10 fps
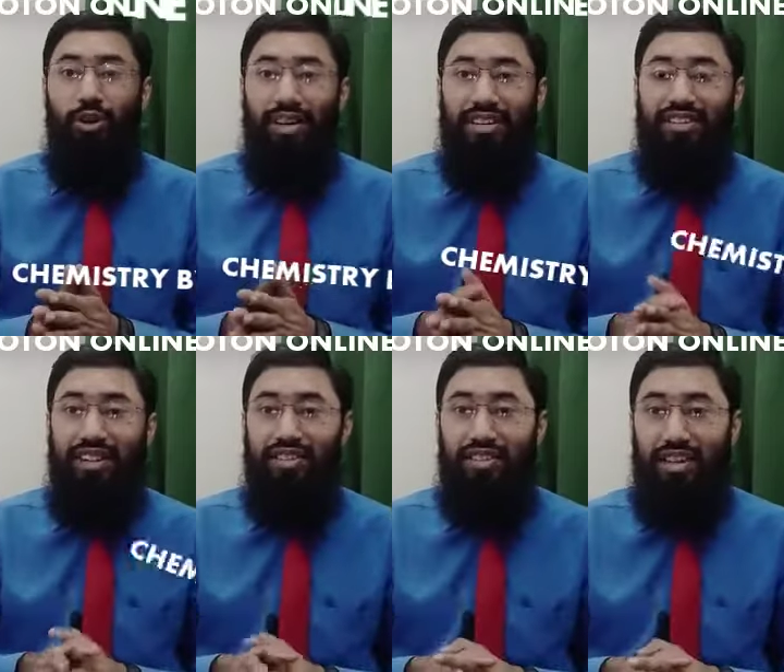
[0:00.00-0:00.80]
Online
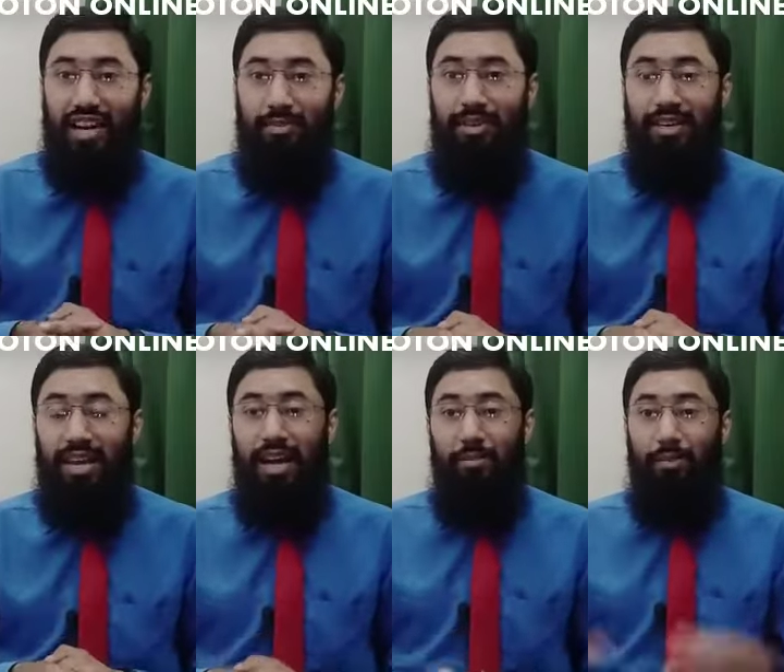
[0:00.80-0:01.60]
Science Academy.
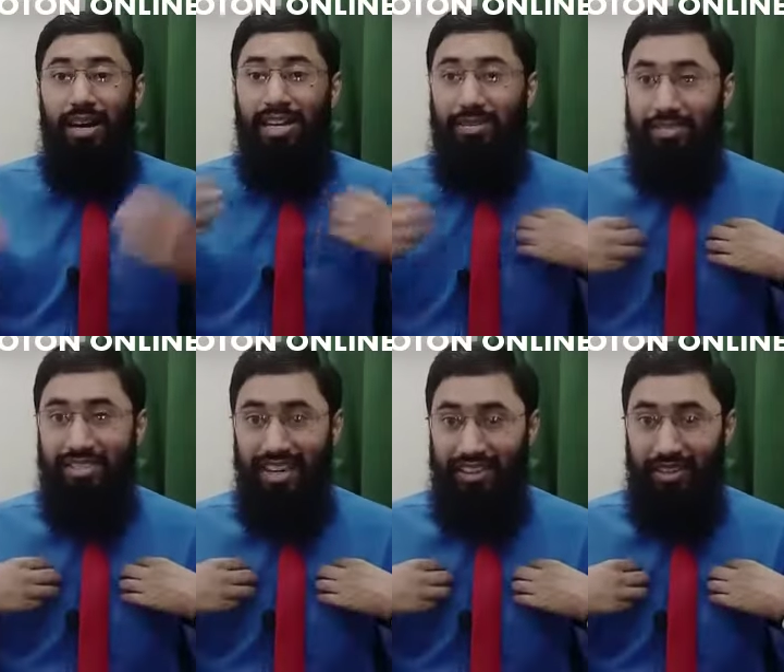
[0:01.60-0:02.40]
My name is
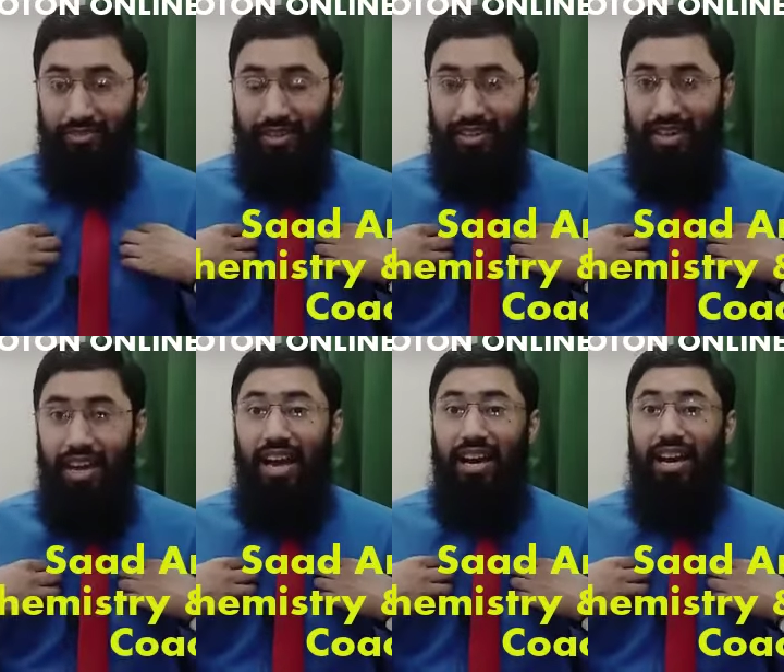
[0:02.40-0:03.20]
Saad Anwar
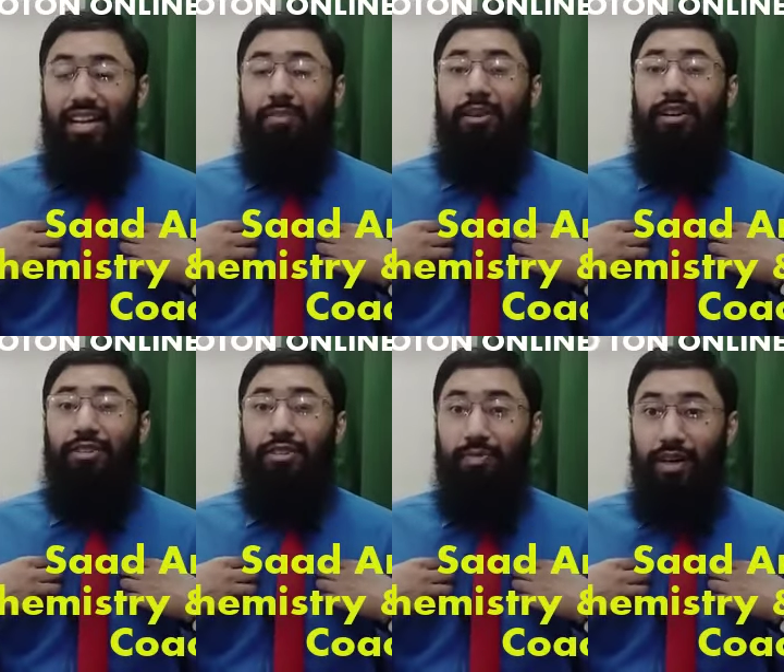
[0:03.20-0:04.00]
and I am an
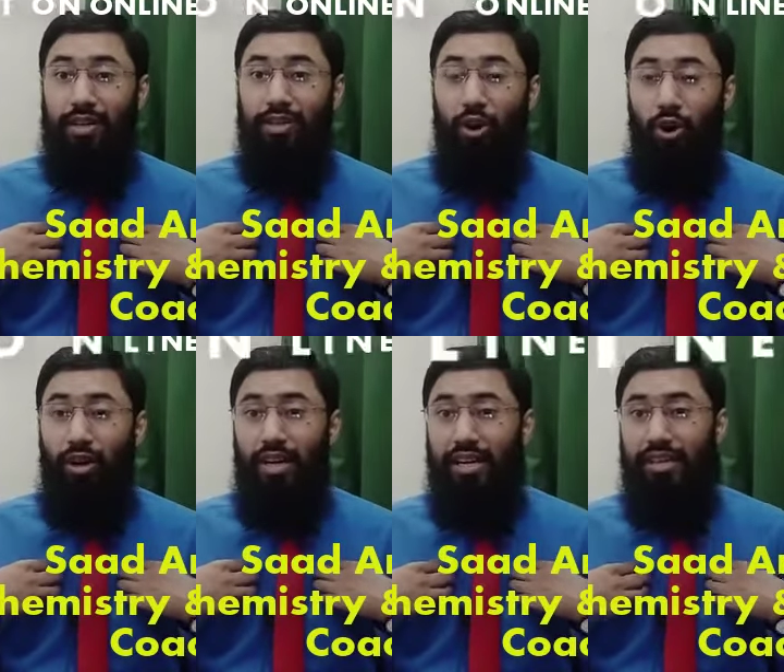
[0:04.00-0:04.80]
expert
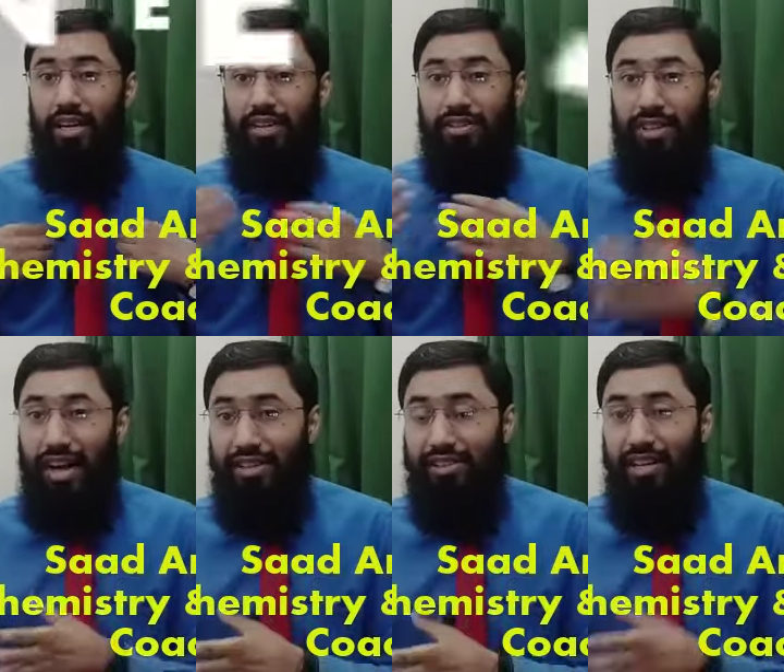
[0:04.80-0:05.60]
online
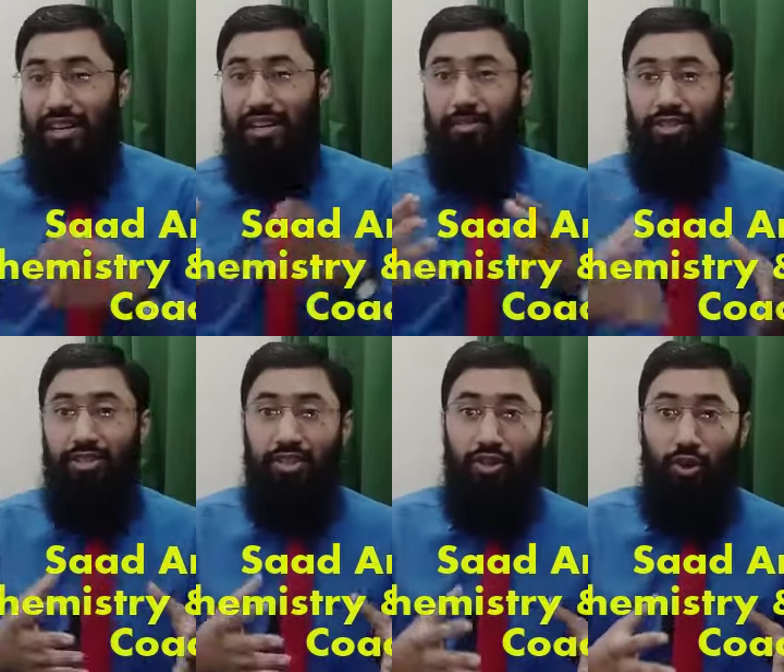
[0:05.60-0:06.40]
science and
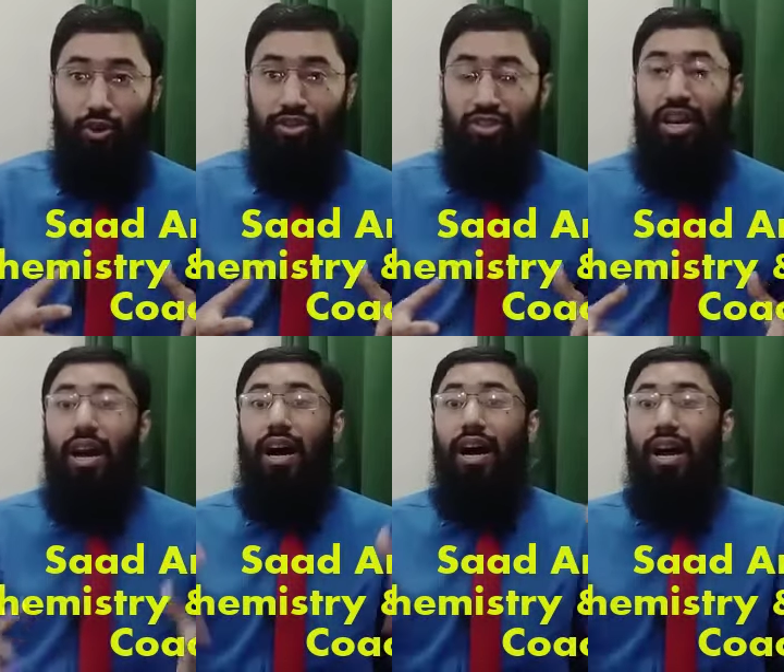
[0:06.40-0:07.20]
chemistry coach.
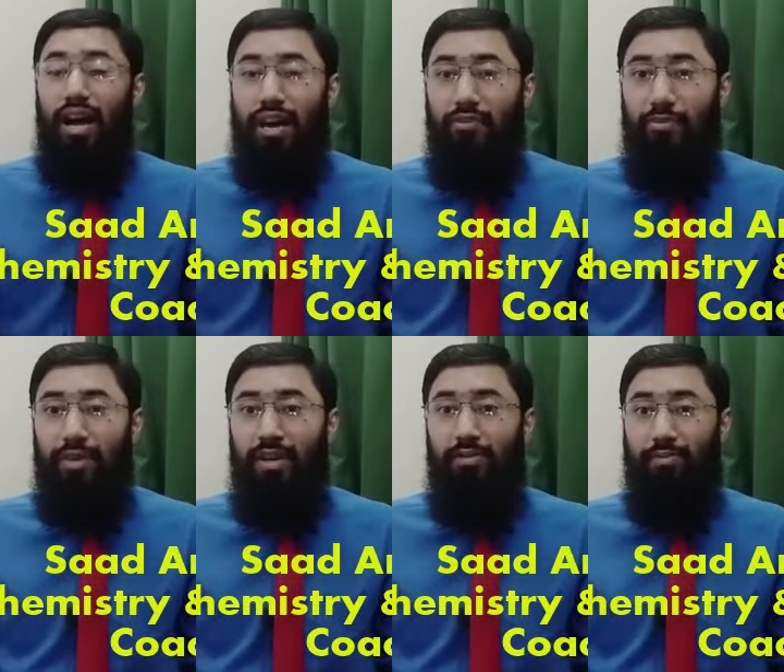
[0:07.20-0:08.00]
I have
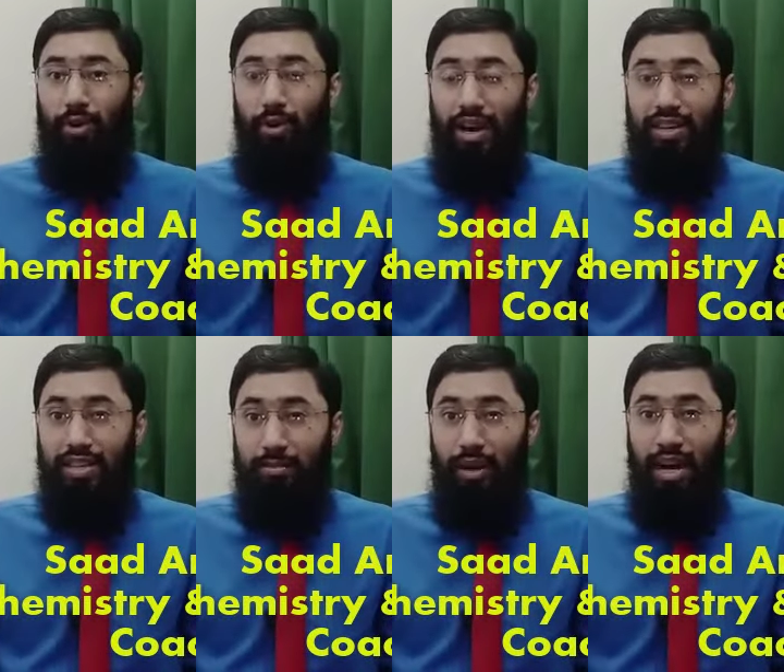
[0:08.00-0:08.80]
been
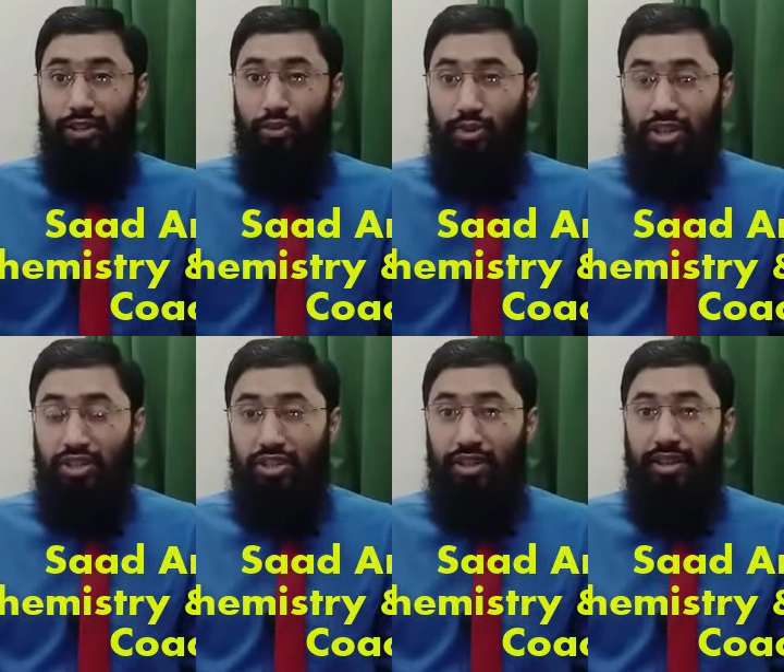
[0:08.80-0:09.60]
providing my
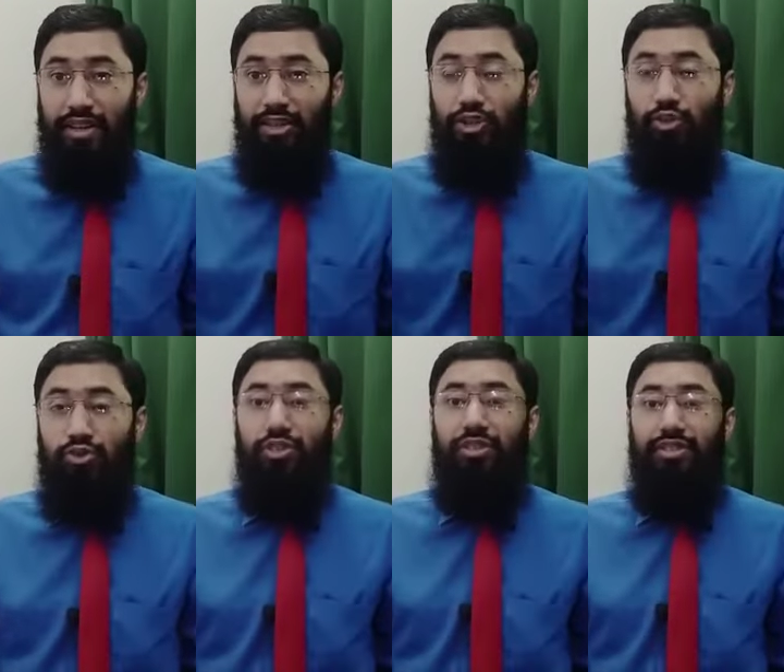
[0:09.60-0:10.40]
educational and
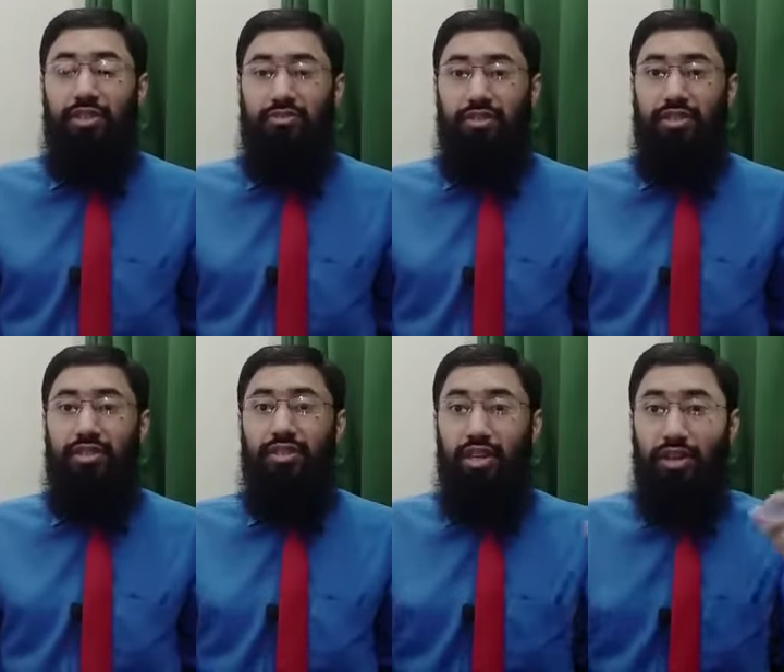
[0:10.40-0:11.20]
tutoring
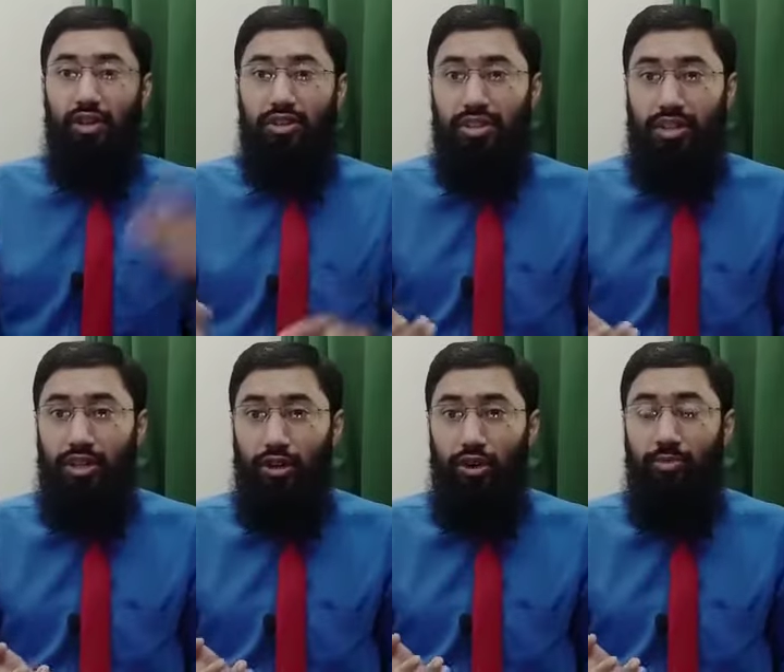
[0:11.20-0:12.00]
services across the
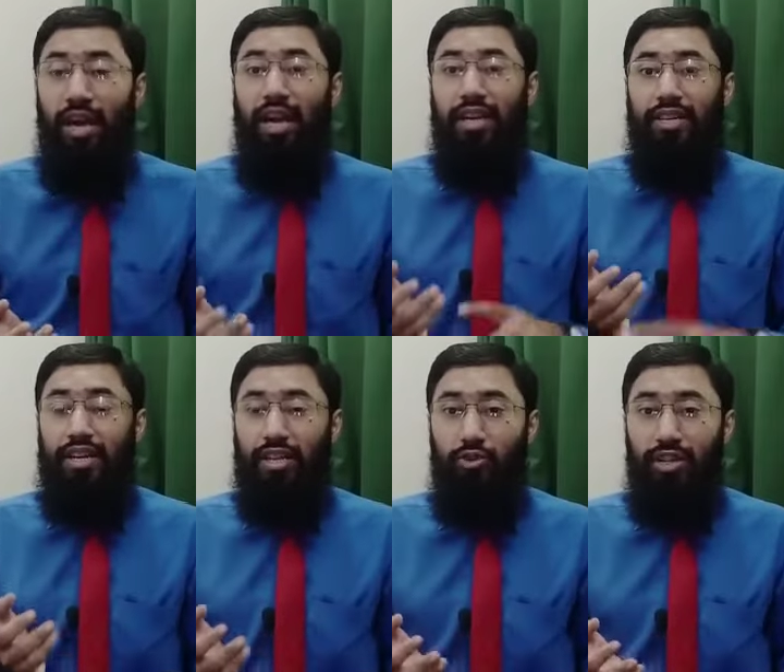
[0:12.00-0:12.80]
globe,
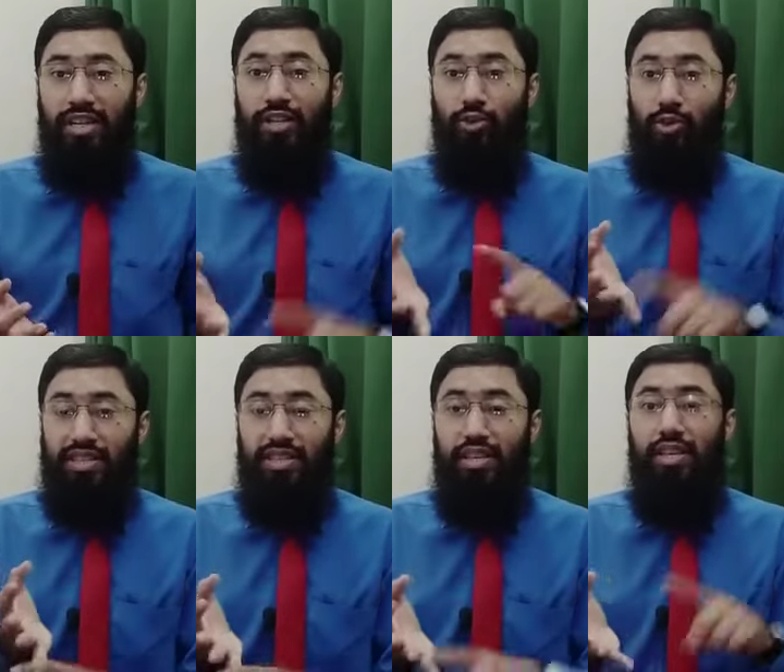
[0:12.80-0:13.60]
including
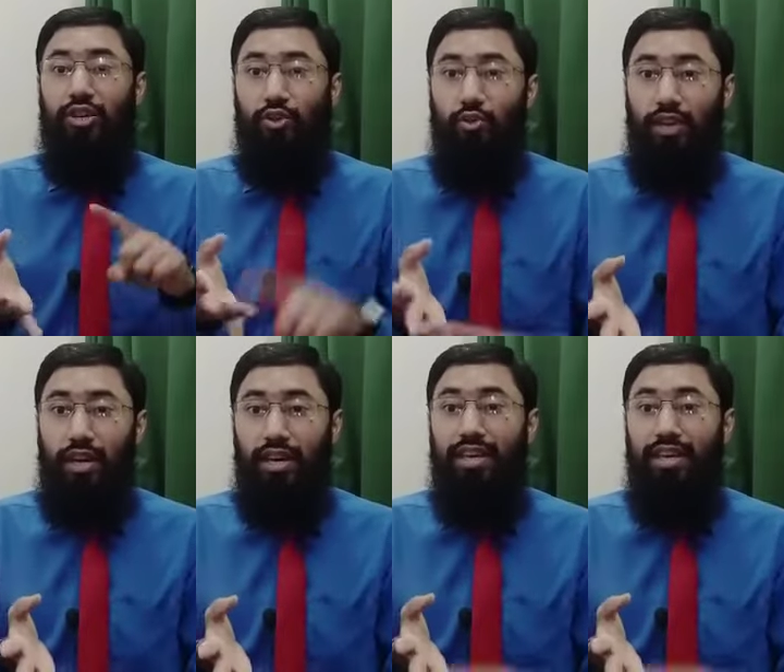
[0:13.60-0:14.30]
USA, UK,